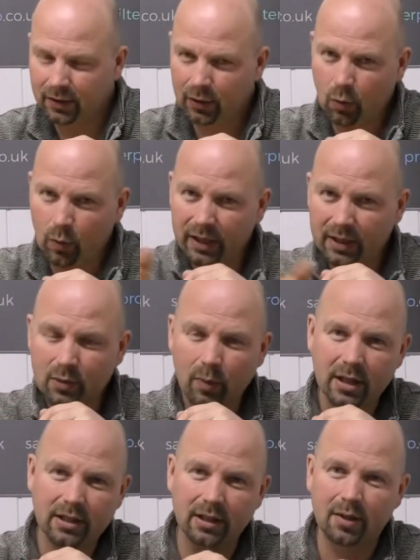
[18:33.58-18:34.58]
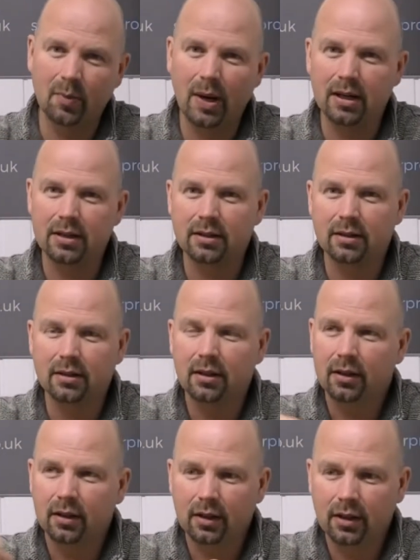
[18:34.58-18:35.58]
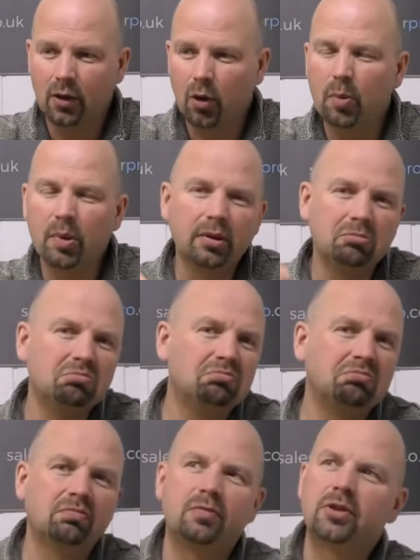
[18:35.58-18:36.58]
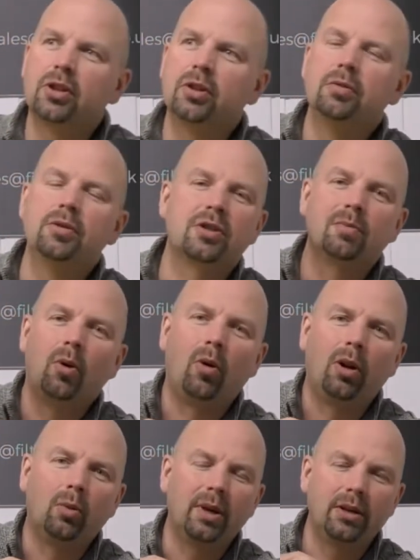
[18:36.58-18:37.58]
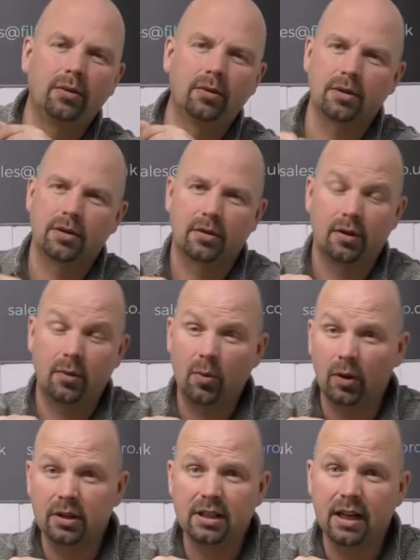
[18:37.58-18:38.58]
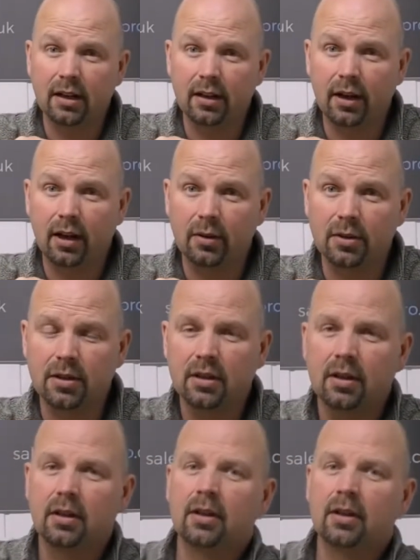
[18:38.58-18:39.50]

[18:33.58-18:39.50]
wind's whistling past. You open 2 small windows on one side of the house.